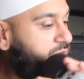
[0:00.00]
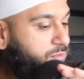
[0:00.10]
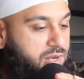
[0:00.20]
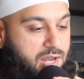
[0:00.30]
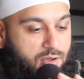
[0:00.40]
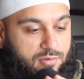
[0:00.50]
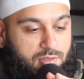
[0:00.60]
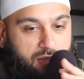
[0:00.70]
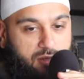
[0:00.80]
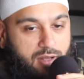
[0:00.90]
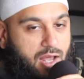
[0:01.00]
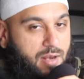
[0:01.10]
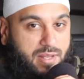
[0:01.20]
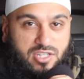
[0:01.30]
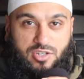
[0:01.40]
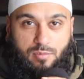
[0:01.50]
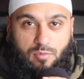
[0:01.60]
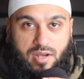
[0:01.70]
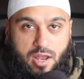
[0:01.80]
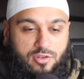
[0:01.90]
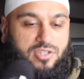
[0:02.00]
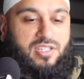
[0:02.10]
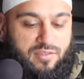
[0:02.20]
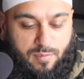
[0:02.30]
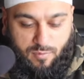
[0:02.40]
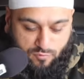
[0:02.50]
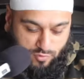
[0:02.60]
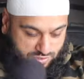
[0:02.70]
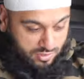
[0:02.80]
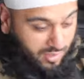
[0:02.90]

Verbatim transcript: him right now. I'd message him right now and just leave him a voice.